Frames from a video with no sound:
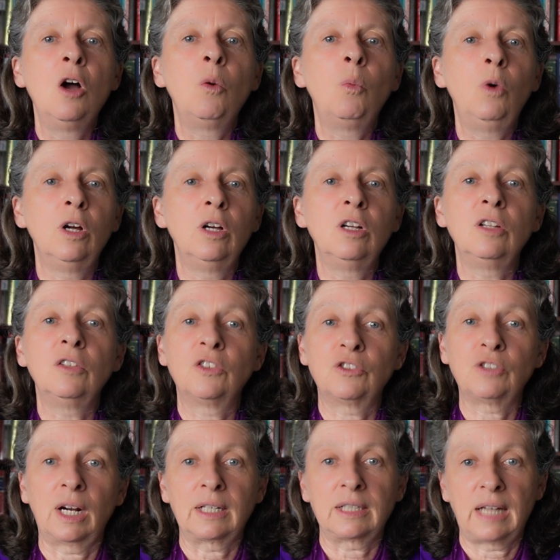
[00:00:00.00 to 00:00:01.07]
were
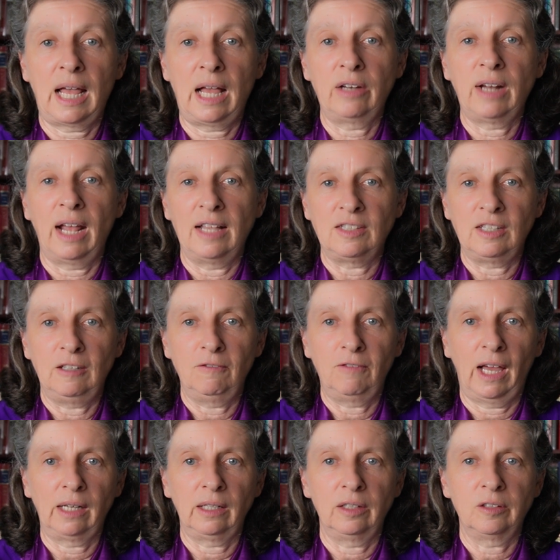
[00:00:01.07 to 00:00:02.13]
struck down as
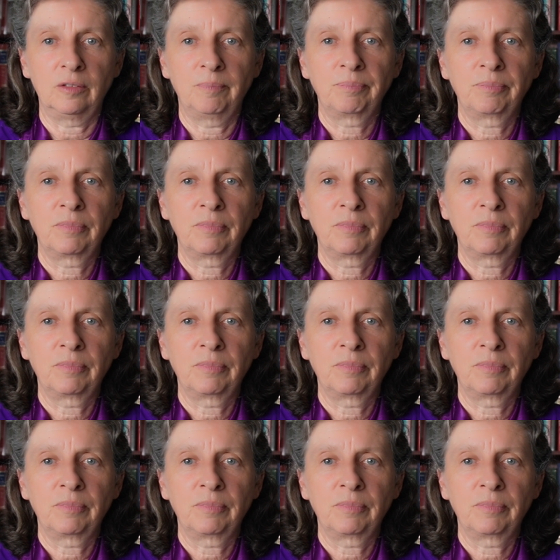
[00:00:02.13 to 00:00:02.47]
invalid.